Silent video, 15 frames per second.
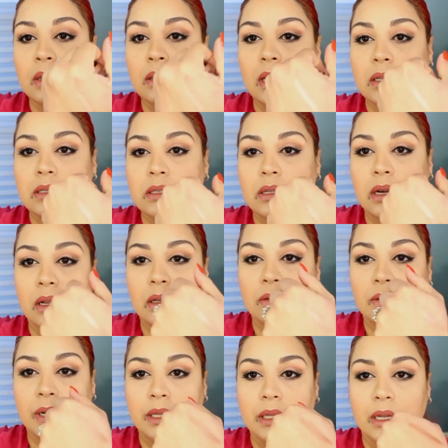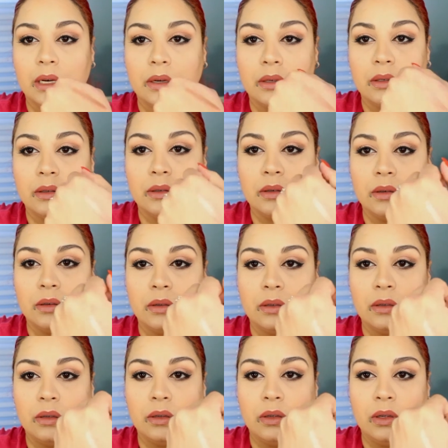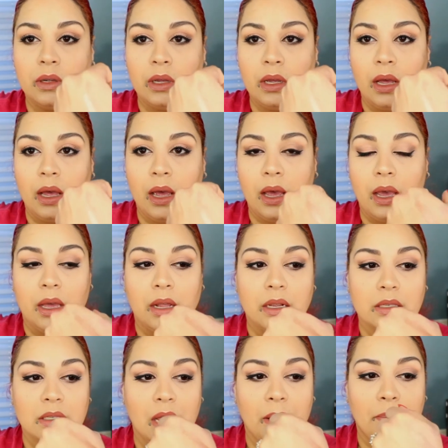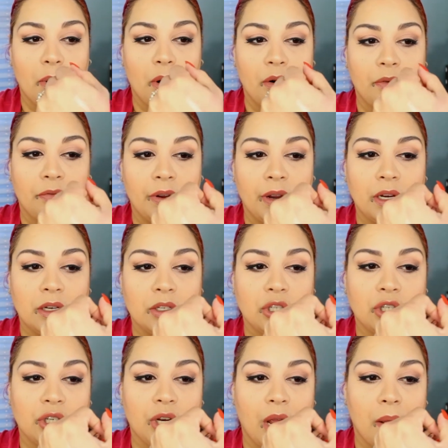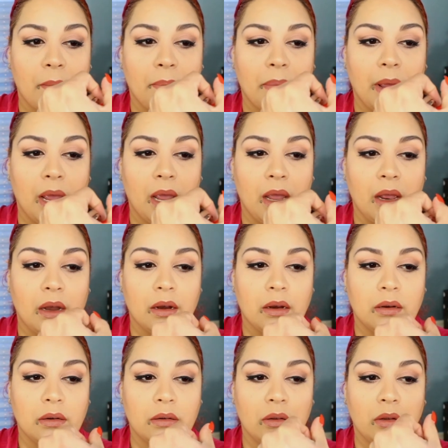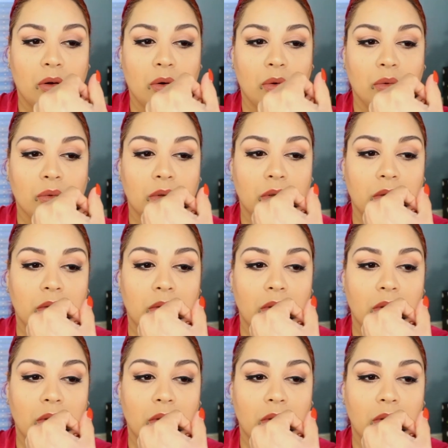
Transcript: That's the color right there. It is a perfect champagne gold,